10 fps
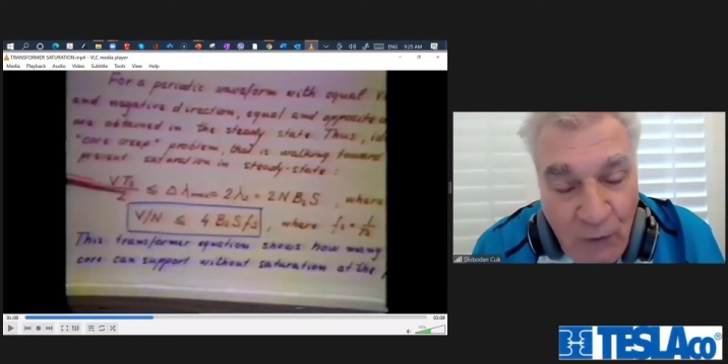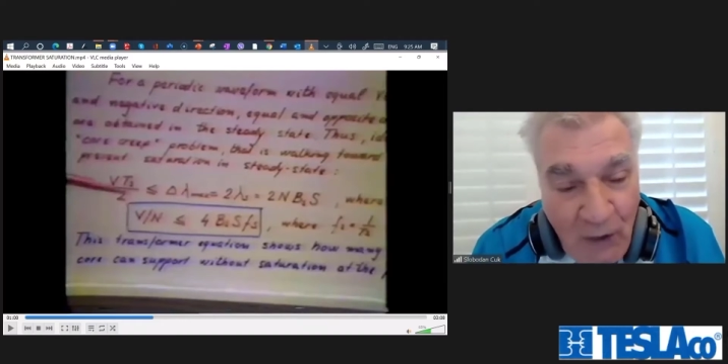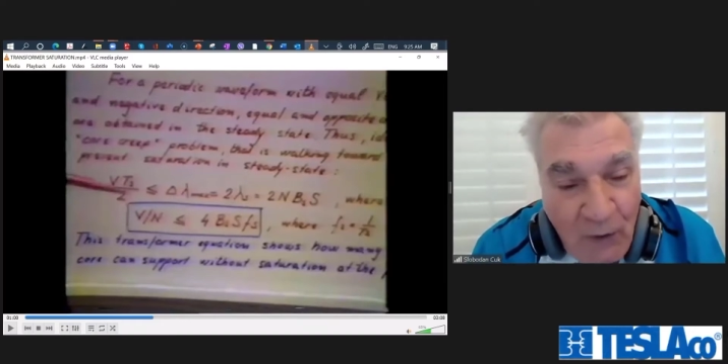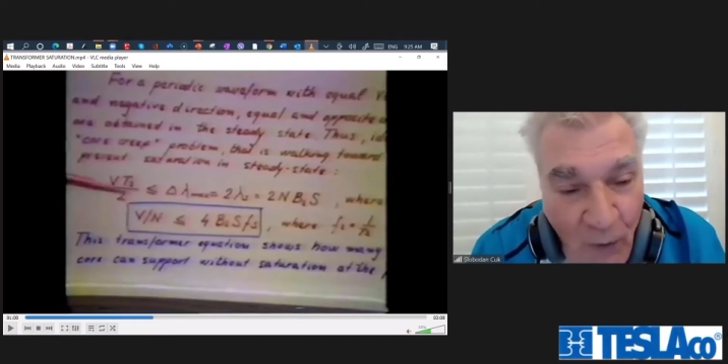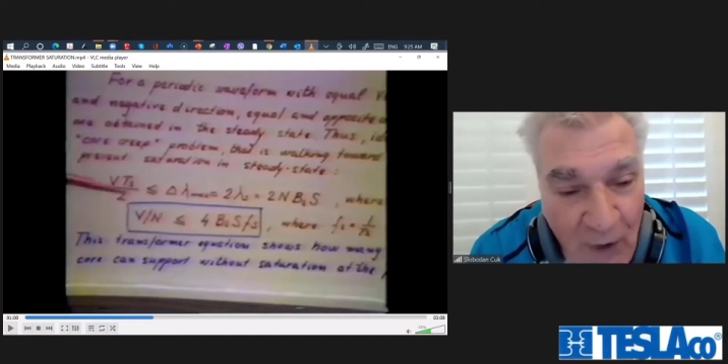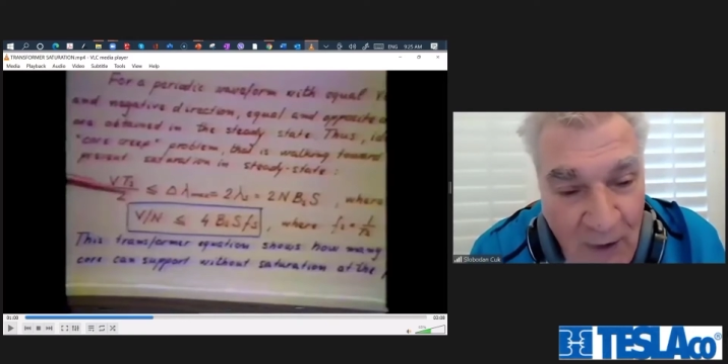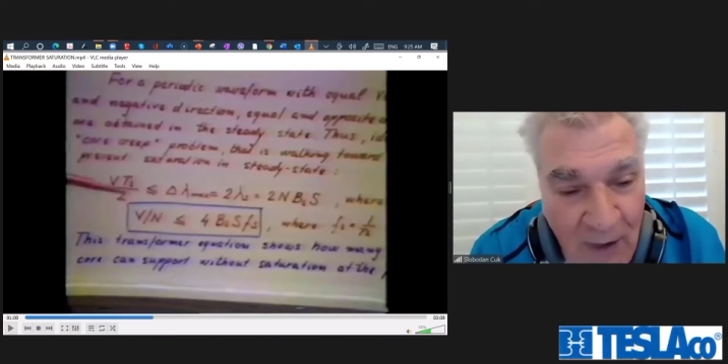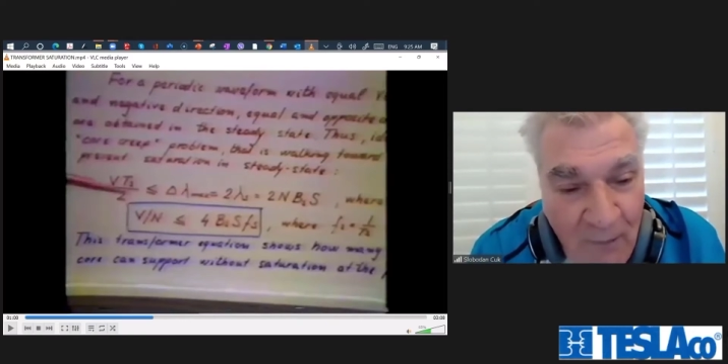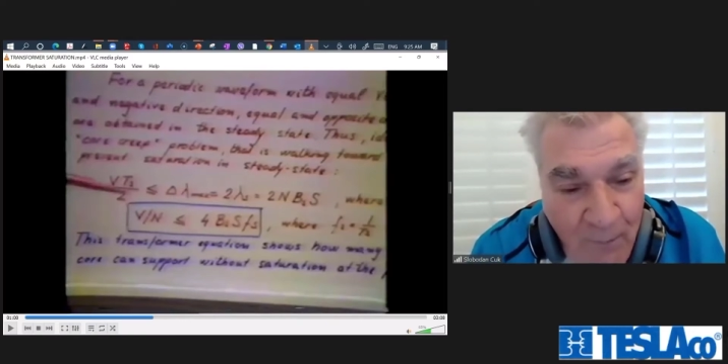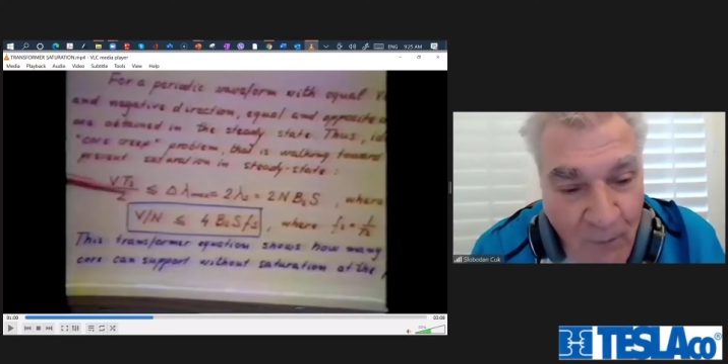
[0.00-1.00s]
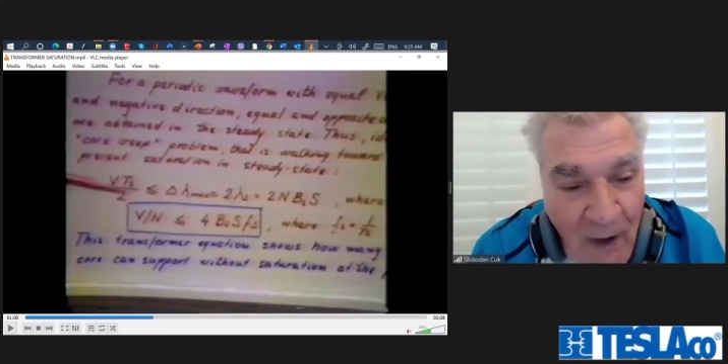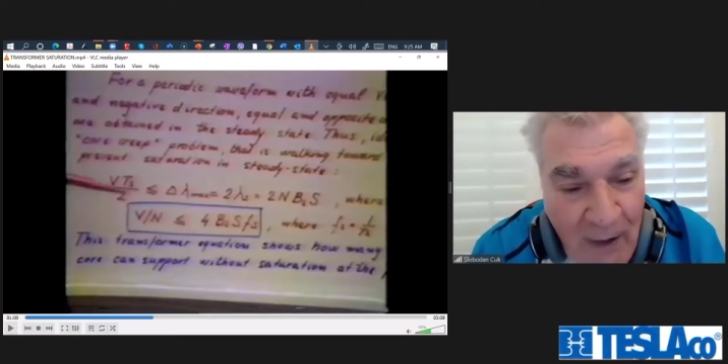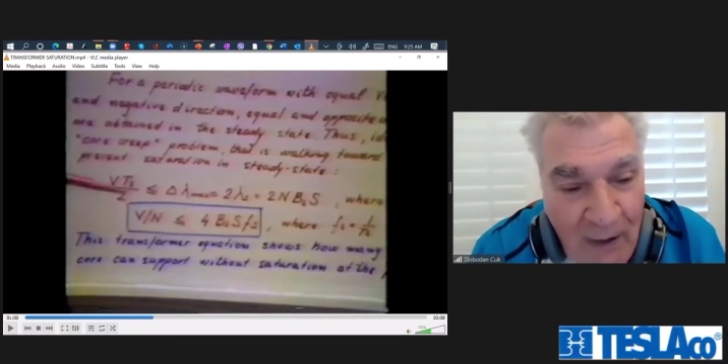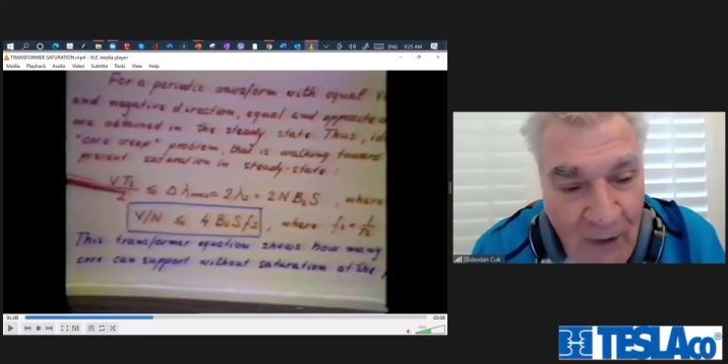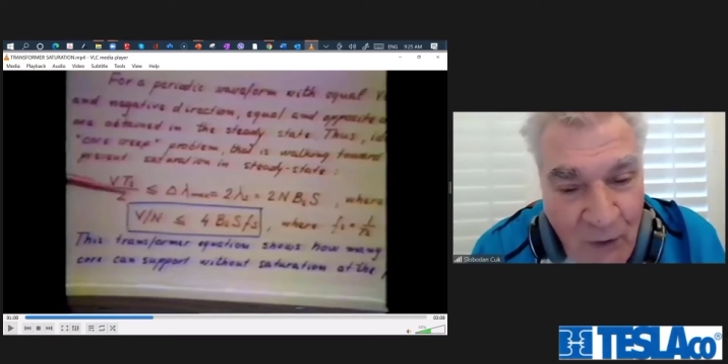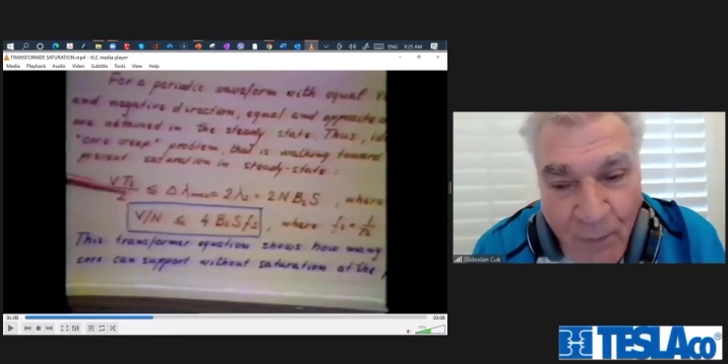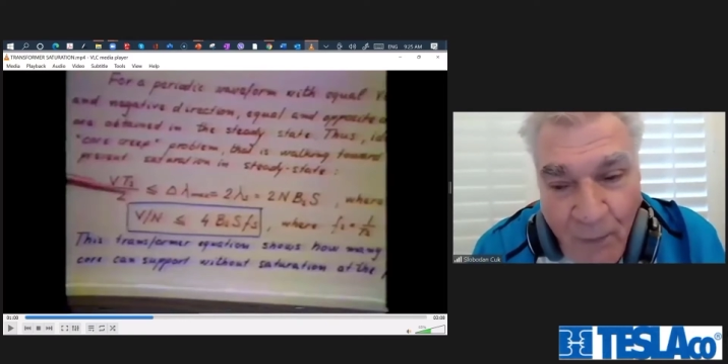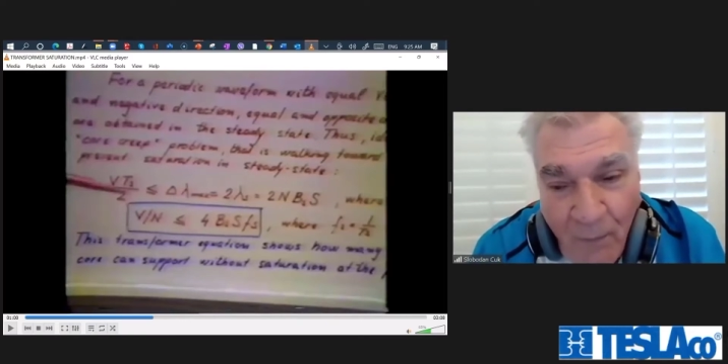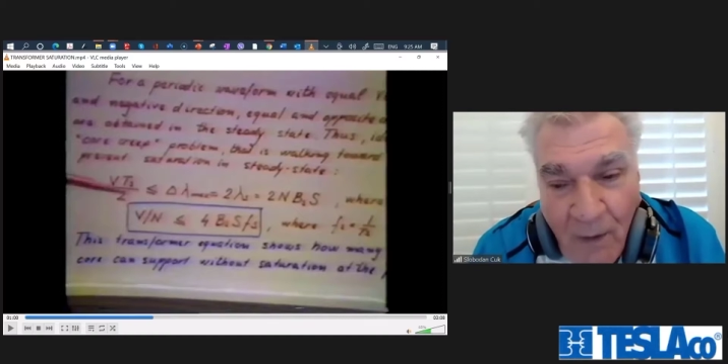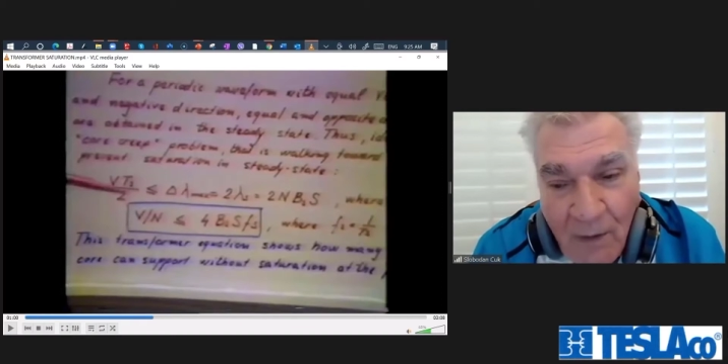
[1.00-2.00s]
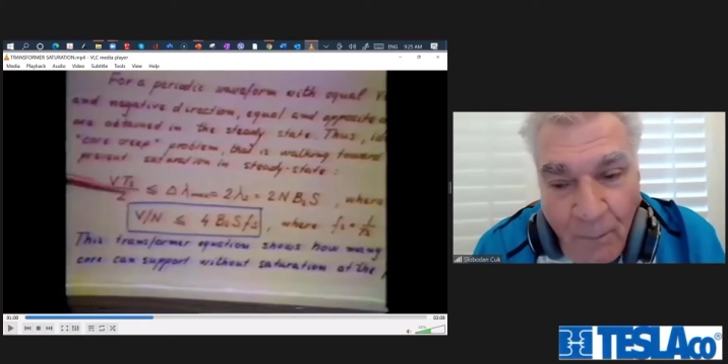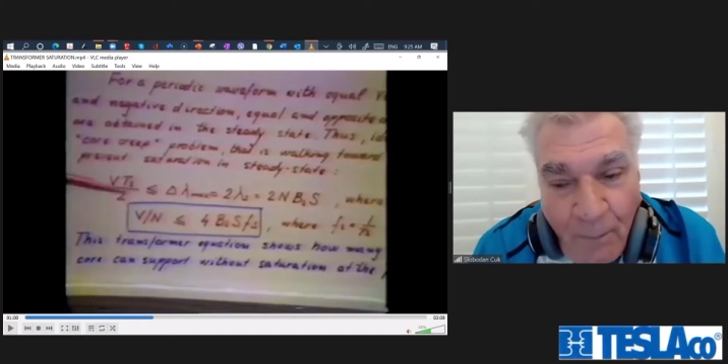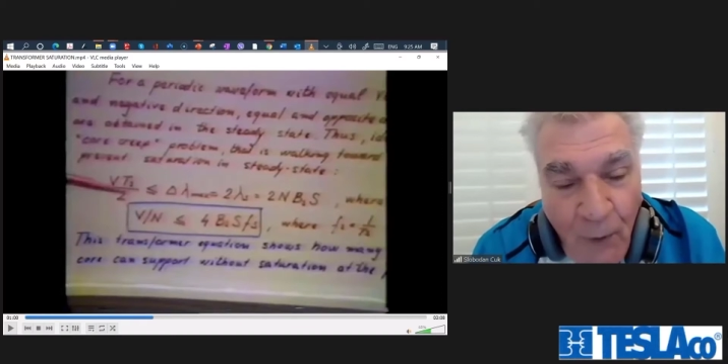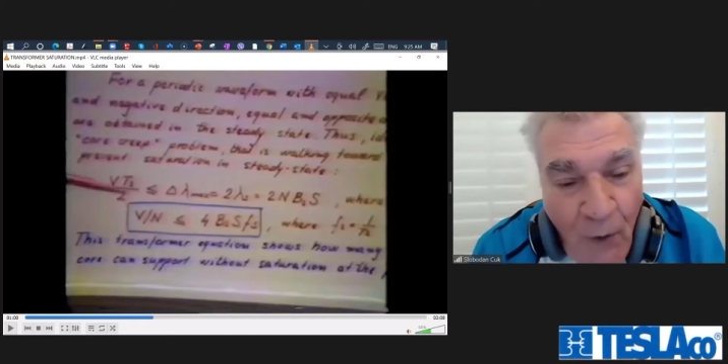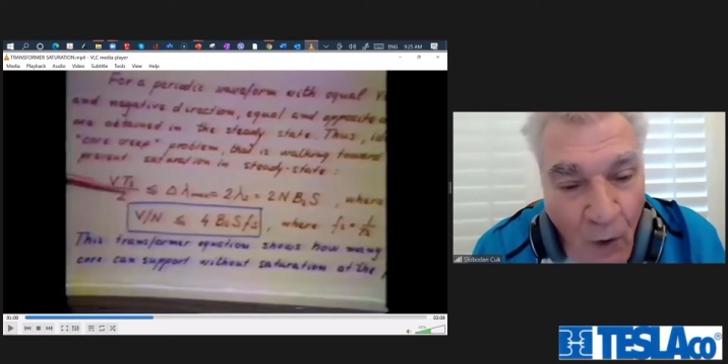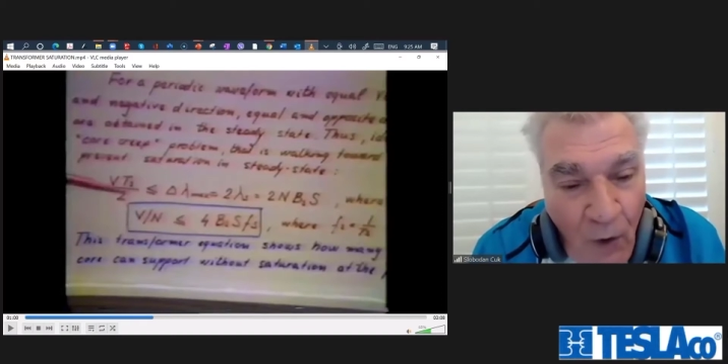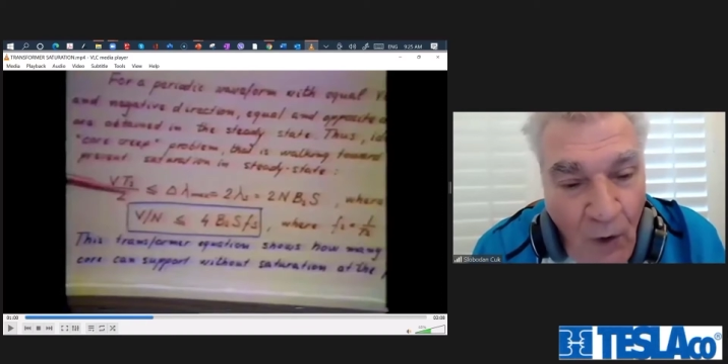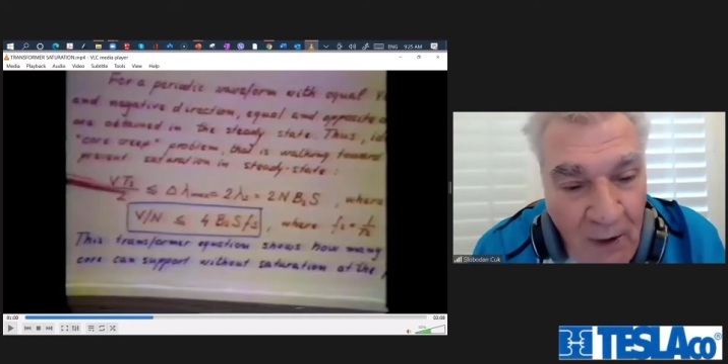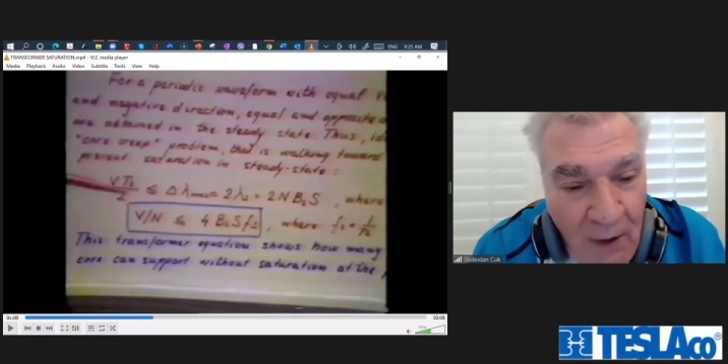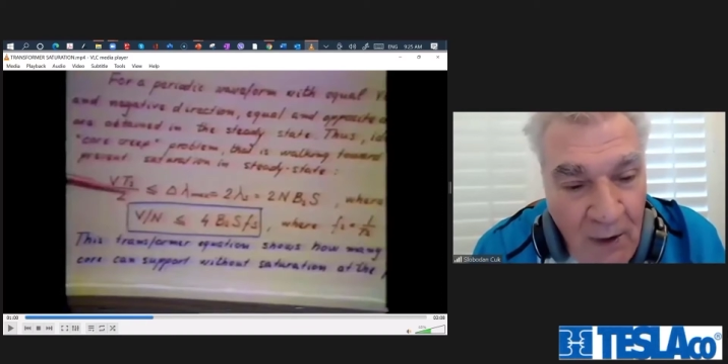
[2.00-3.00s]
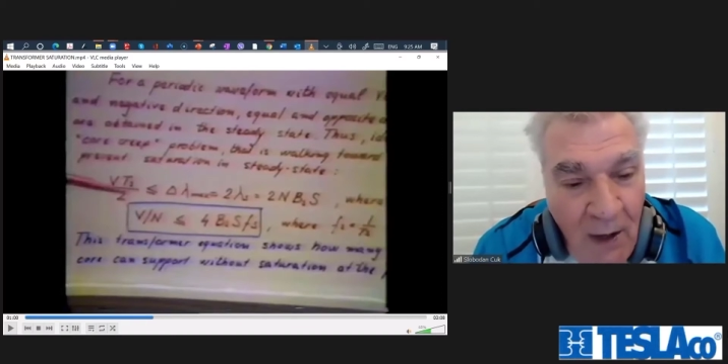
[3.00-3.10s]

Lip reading: you're doing and provided you put all the